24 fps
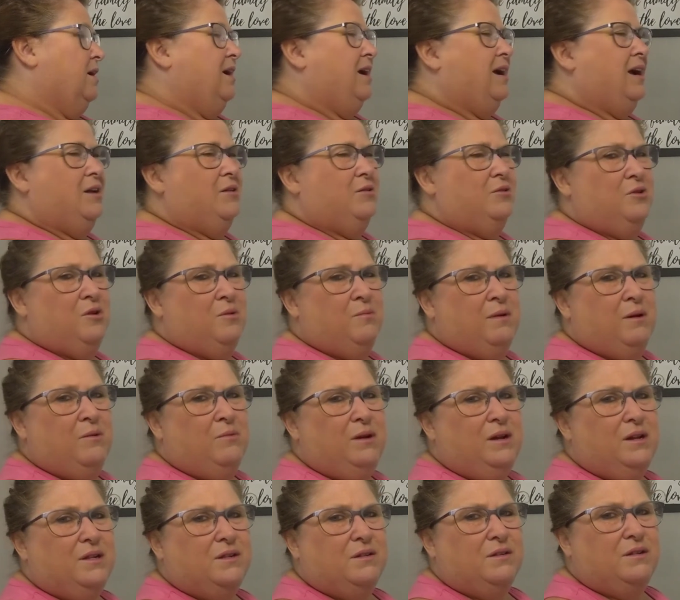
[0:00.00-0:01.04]
I don't know, my
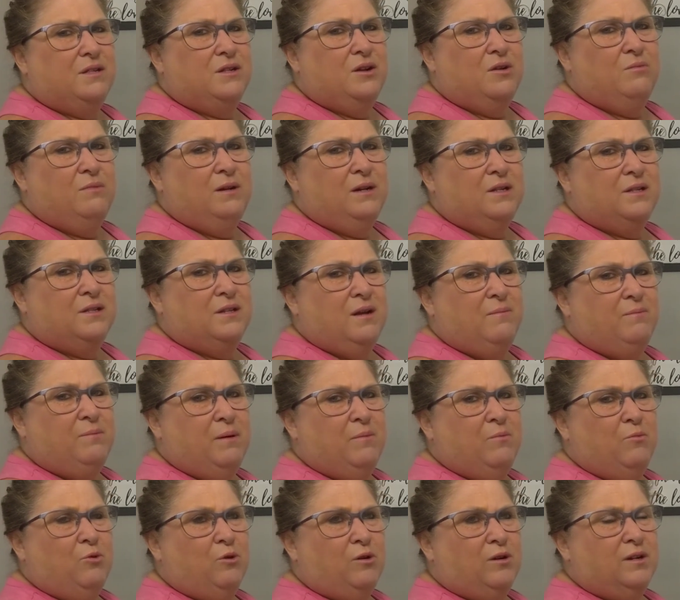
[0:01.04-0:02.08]
weeks are so mixed up.
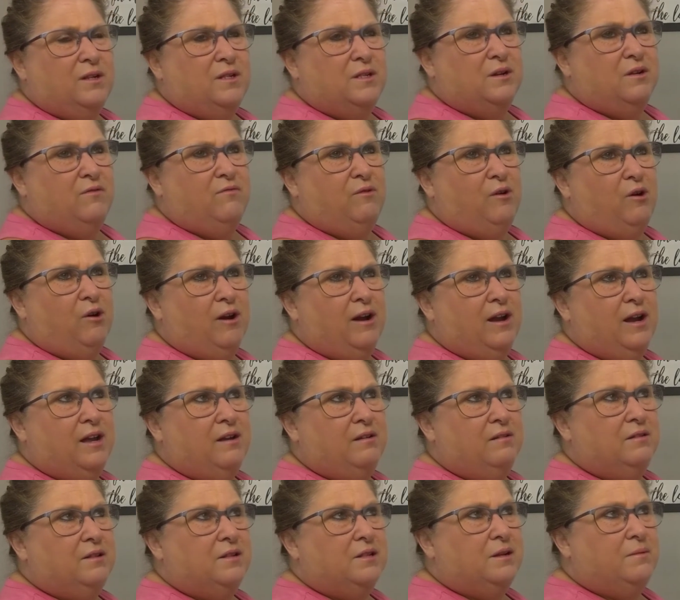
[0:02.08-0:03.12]
I'm working so far ahead
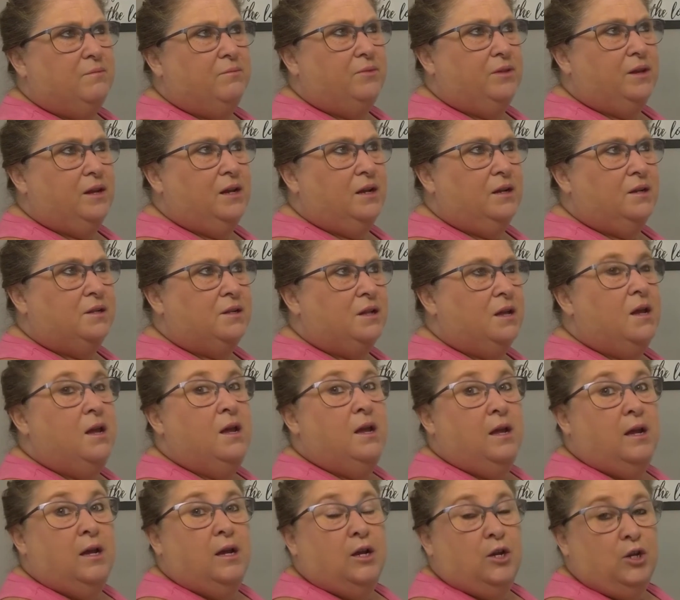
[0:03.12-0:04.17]
on some things.
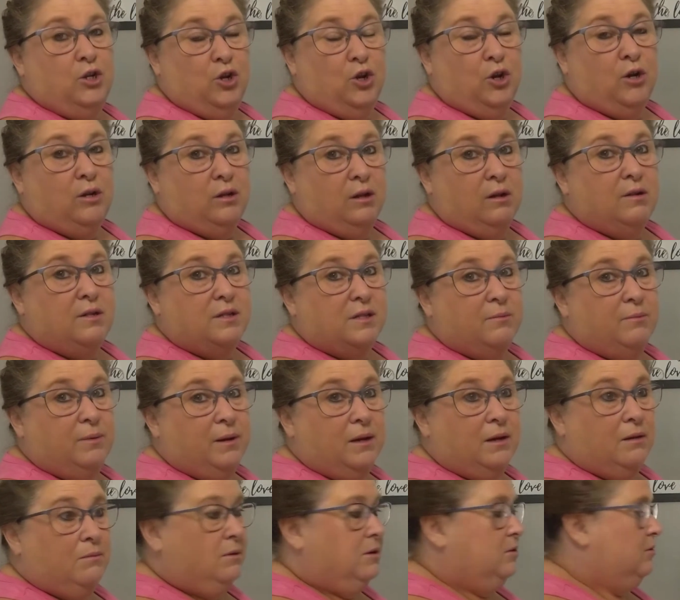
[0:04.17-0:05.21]
You're close to
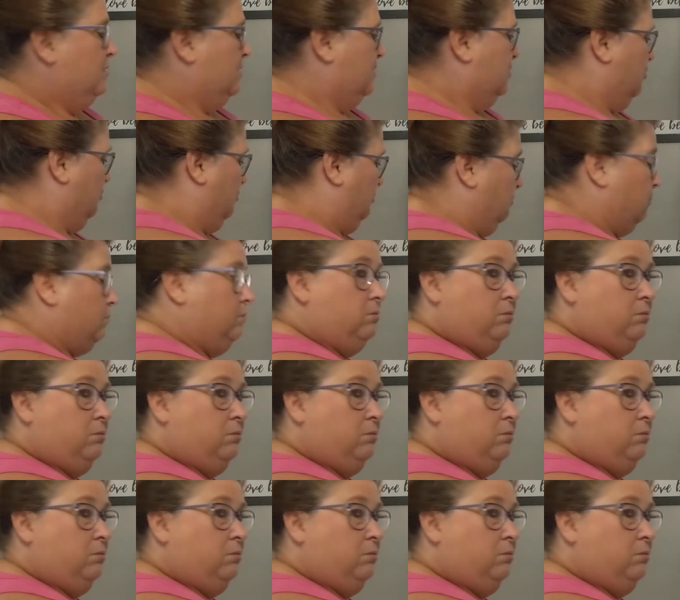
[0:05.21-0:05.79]
being a middle schooler,